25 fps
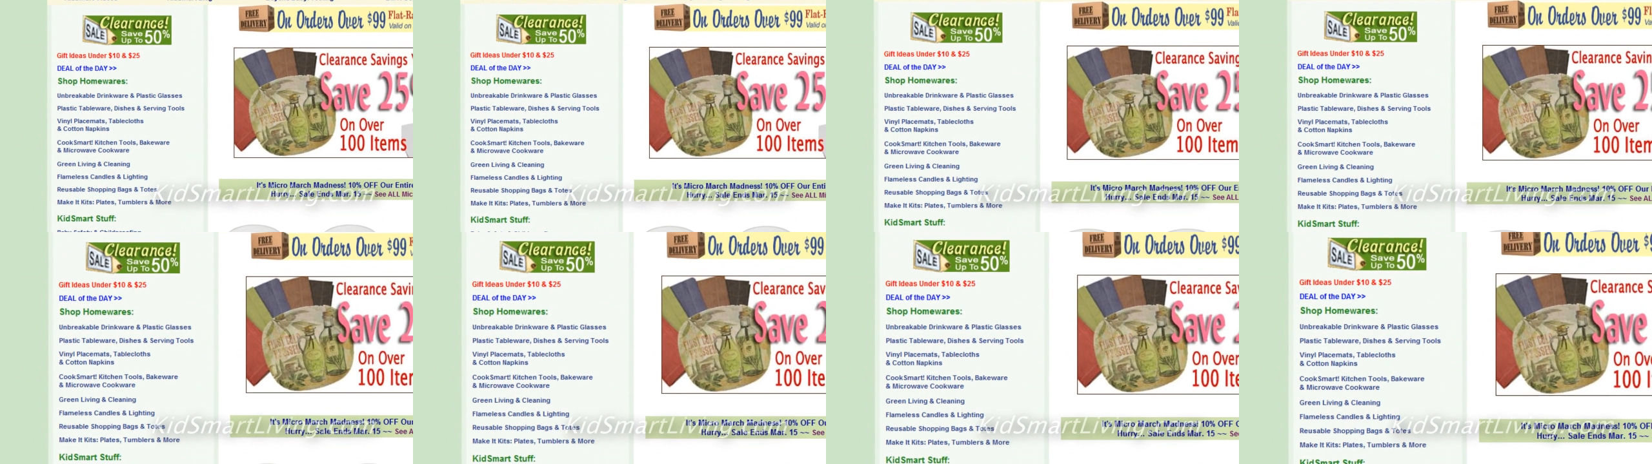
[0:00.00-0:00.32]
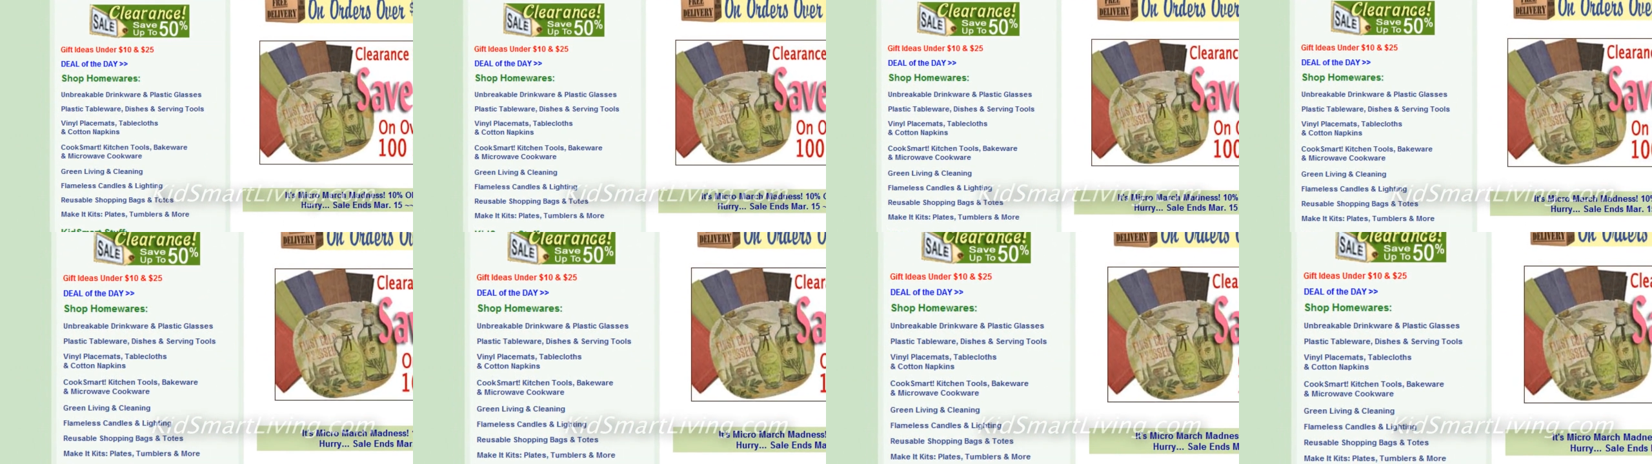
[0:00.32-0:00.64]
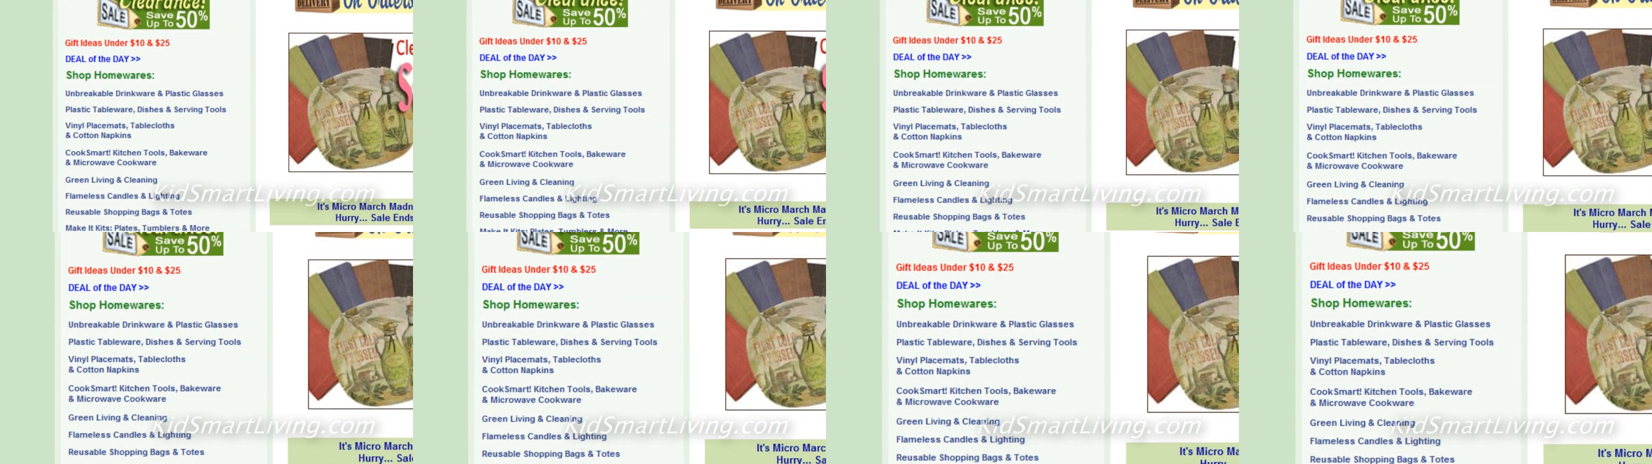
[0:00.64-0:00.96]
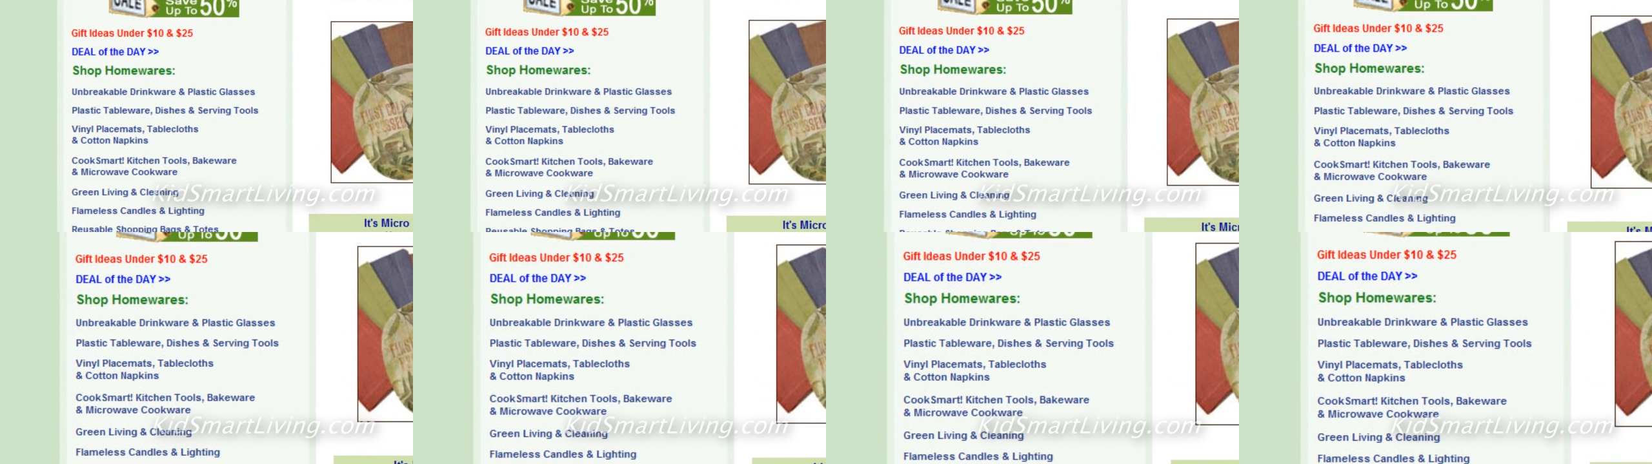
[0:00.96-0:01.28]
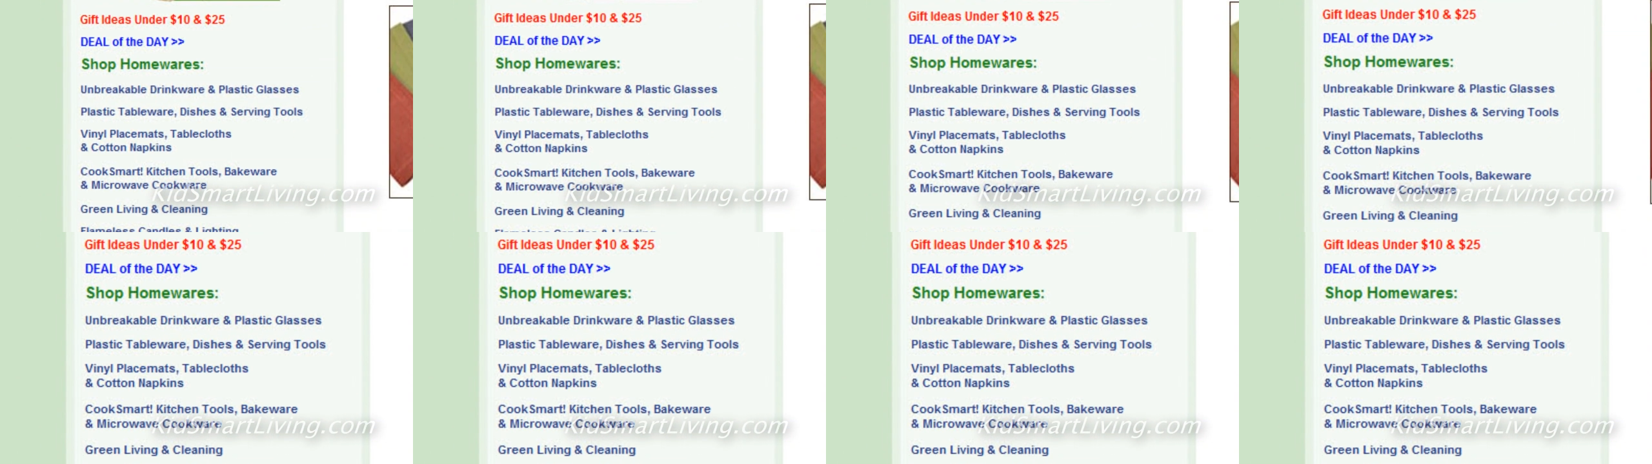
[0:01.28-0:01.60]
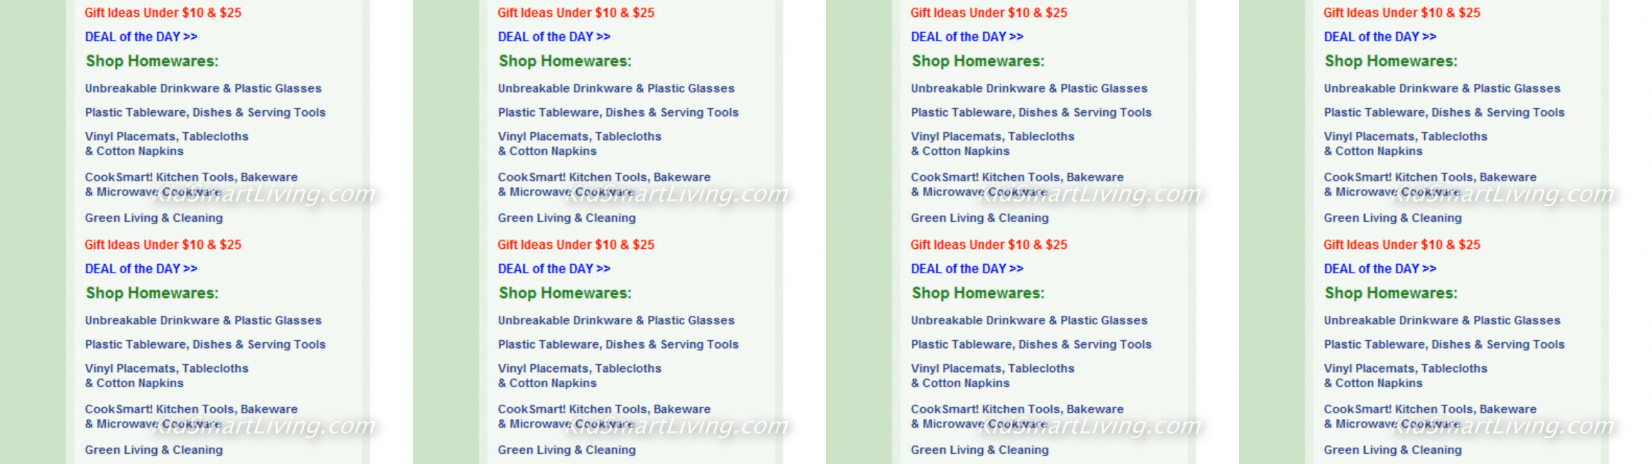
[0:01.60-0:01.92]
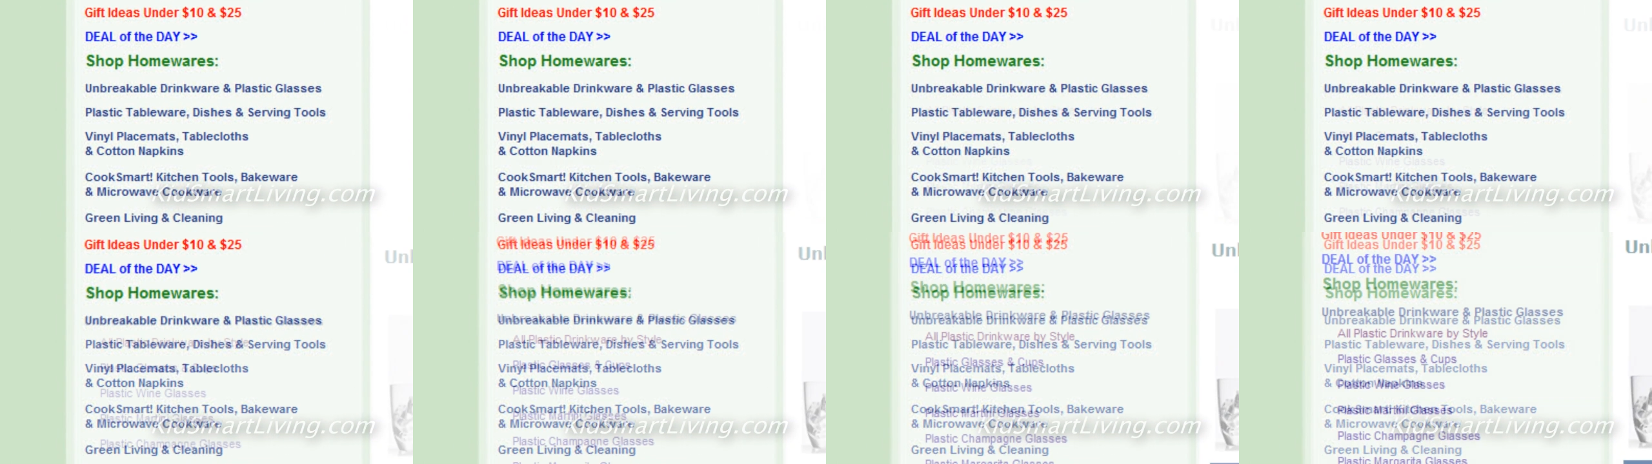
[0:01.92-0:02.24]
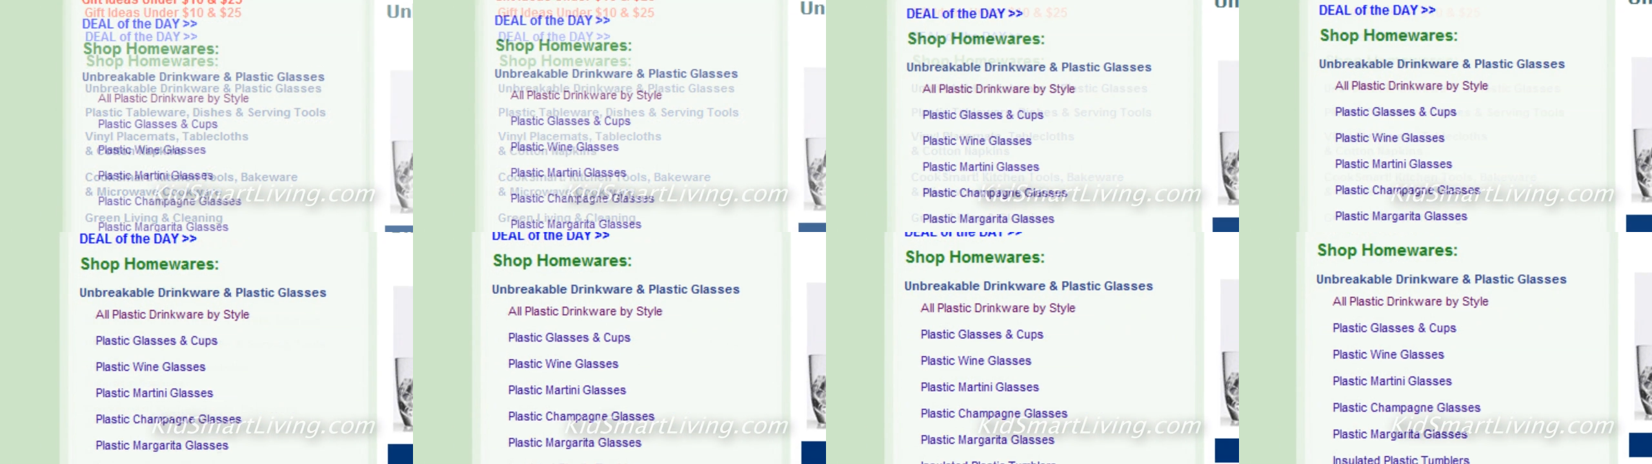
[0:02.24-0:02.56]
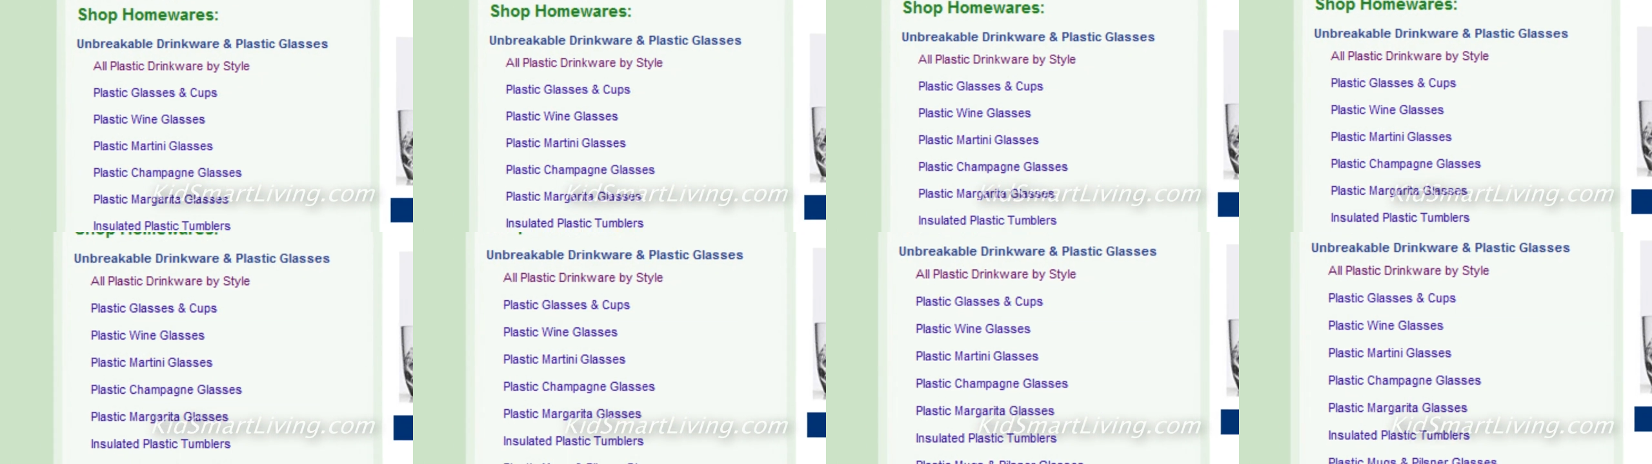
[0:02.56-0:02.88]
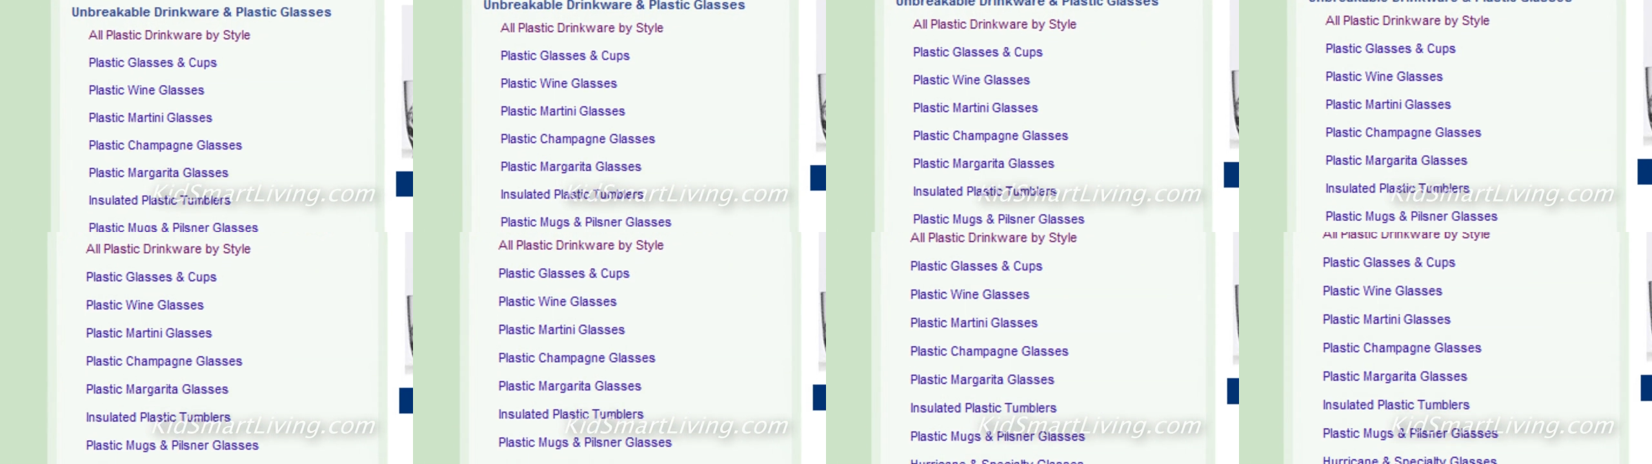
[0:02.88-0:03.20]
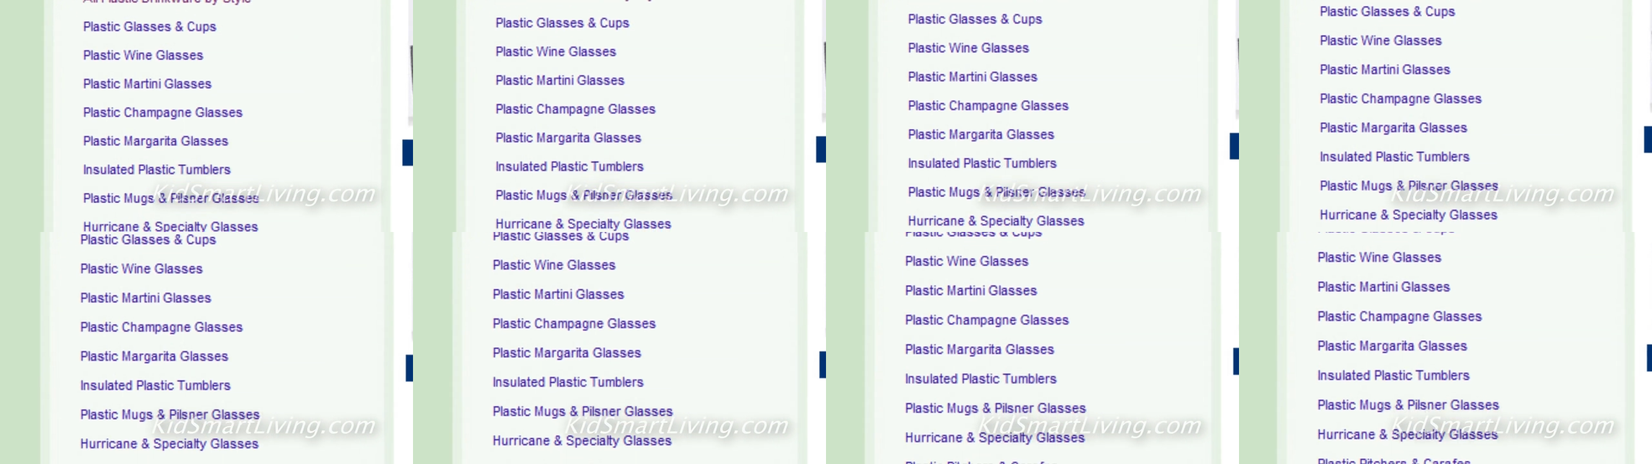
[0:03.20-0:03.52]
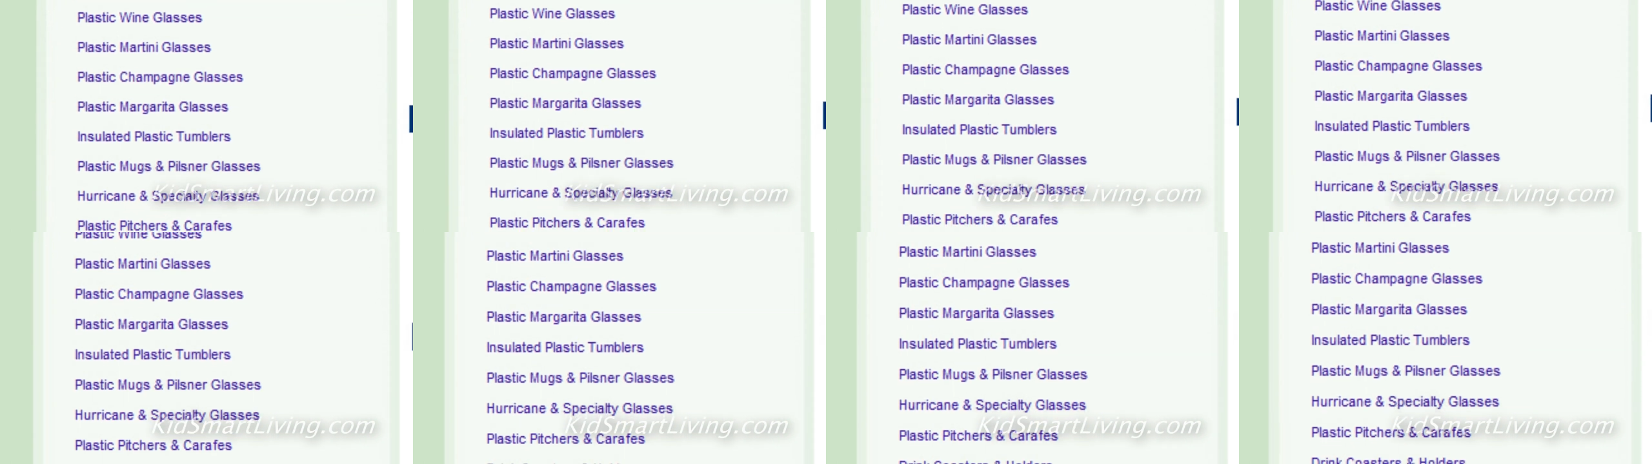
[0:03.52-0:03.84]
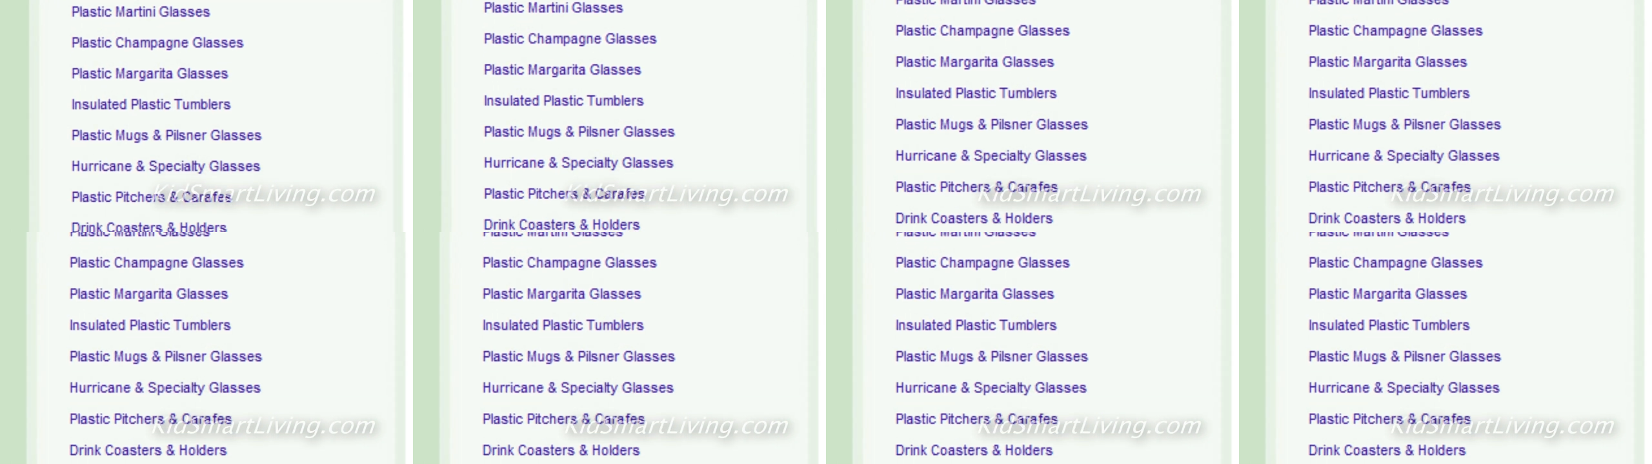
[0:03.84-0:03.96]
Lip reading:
No face is visible, so there are no lips to read.